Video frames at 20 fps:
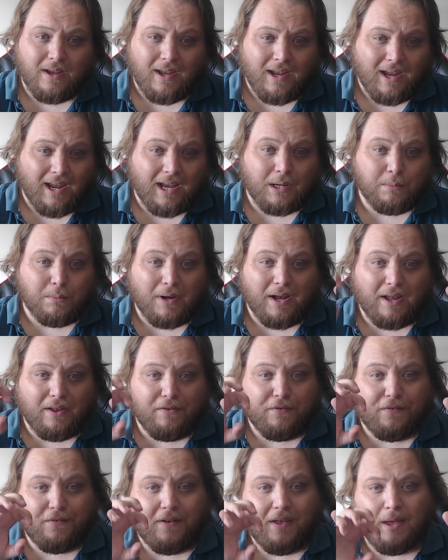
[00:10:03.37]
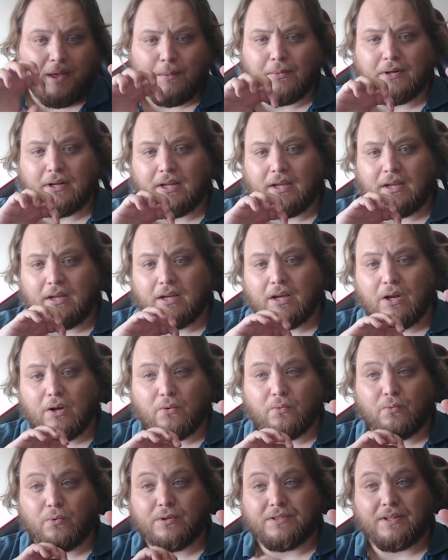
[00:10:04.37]
and my family
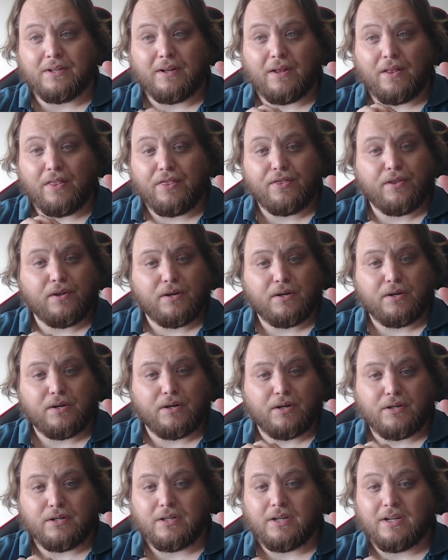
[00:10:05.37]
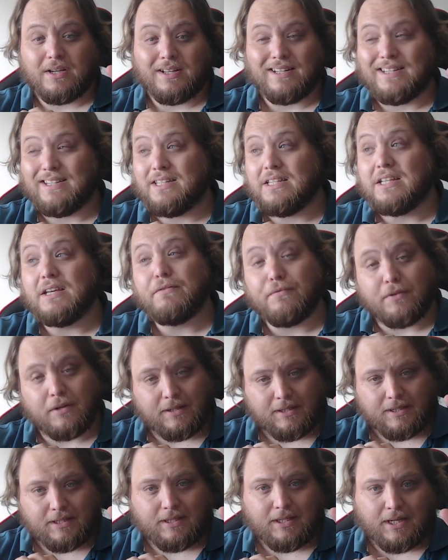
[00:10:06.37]
was in a third
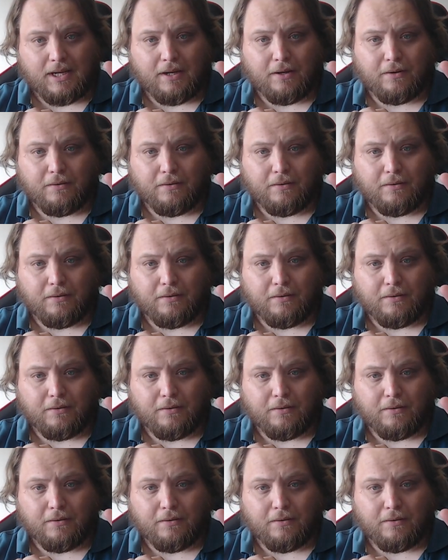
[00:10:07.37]
different town.